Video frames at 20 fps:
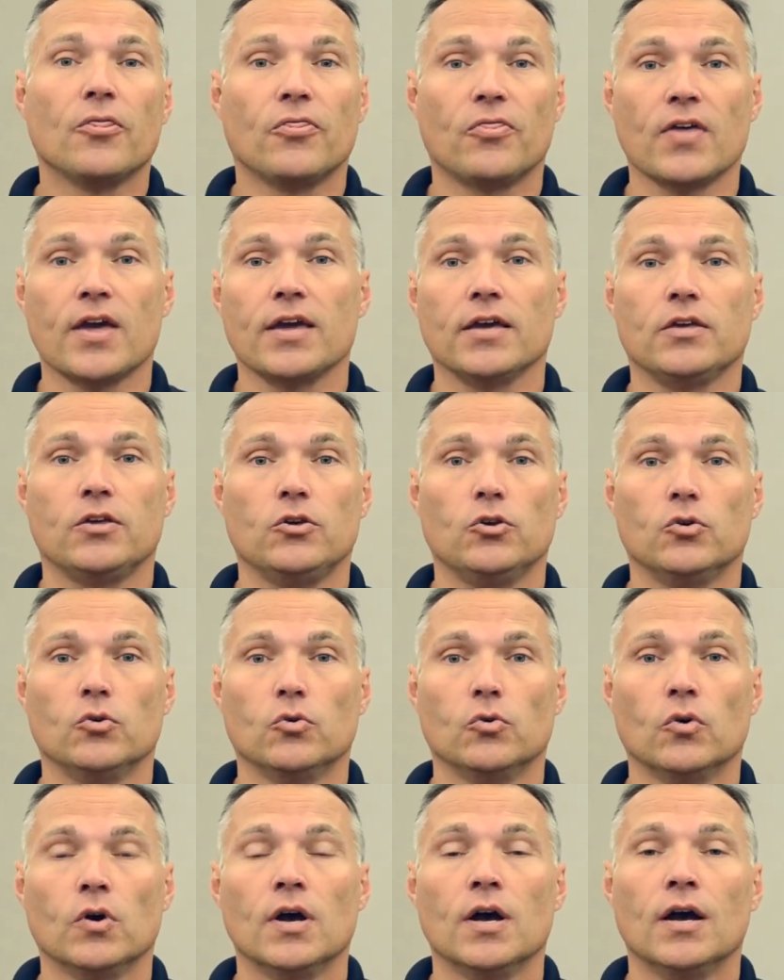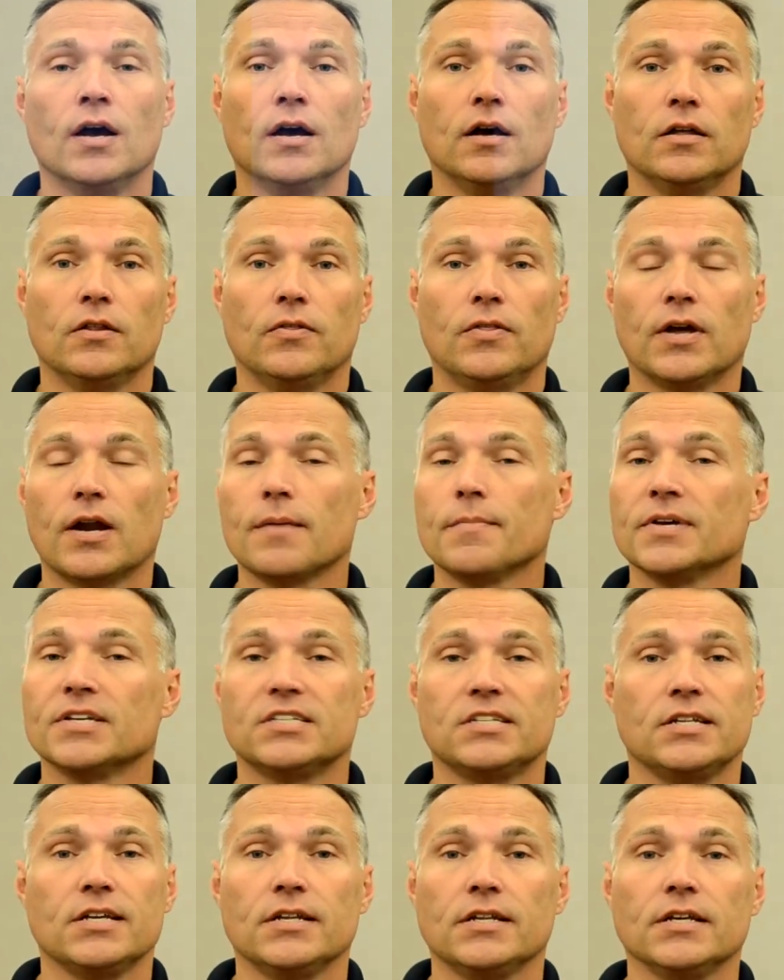requests, leave me a
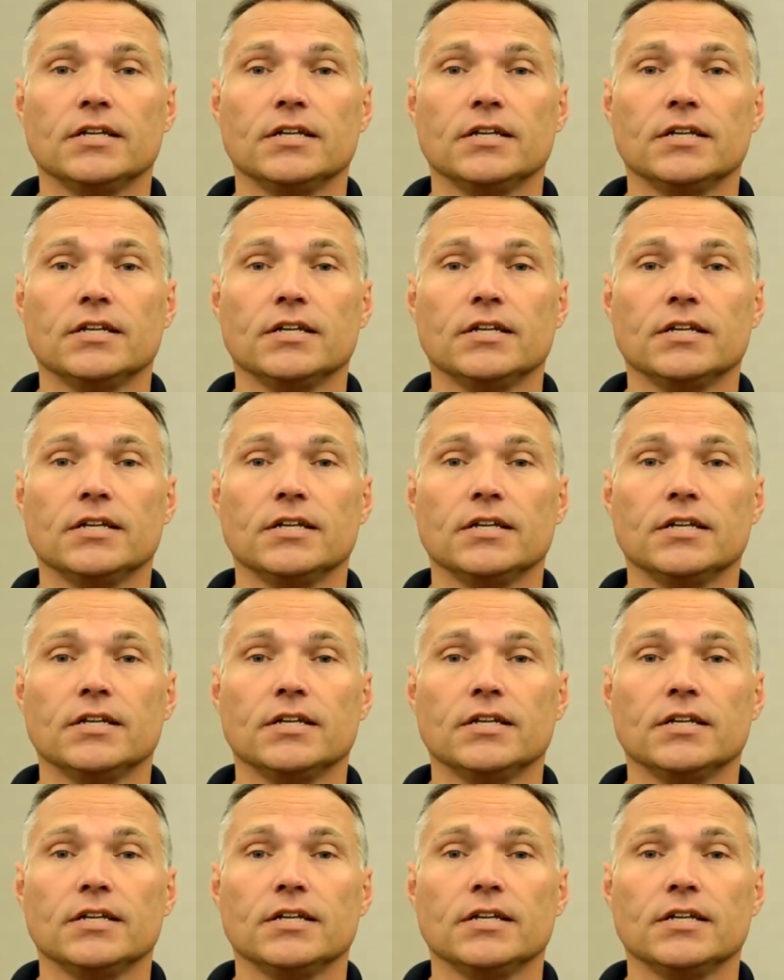comment